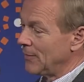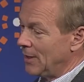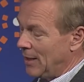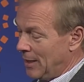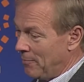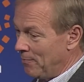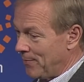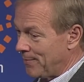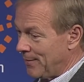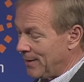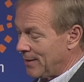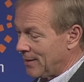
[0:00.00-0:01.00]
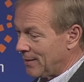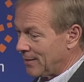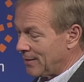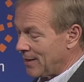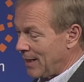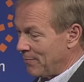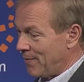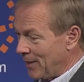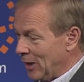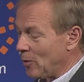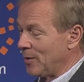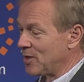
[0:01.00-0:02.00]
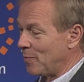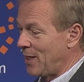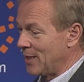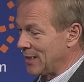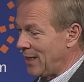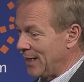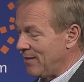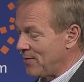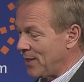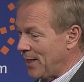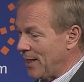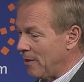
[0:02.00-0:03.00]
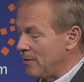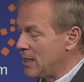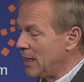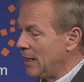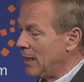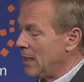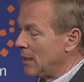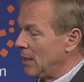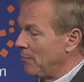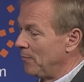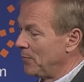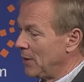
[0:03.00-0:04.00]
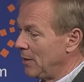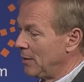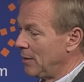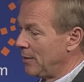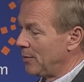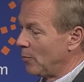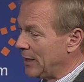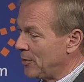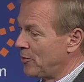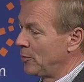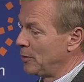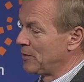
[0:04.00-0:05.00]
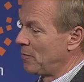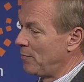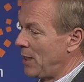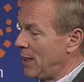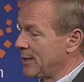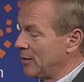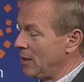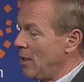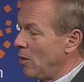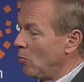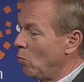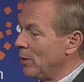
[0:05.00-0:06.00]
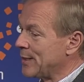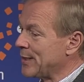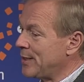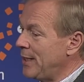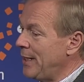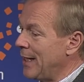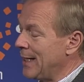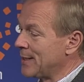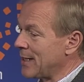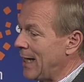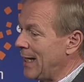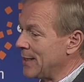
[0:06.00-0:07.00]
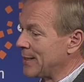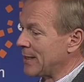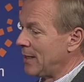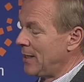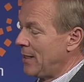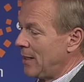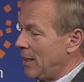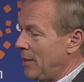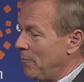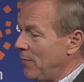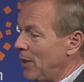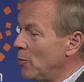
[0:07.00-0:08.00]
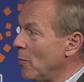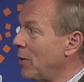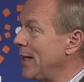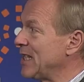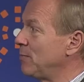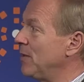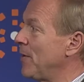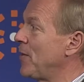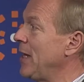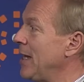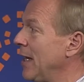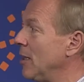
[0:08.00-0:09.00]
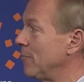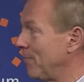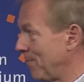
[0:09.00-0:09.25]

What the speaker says: I'm very loyal to Basel, I live there now, the regulatory rules from Basel were seen as a replacement for thinking.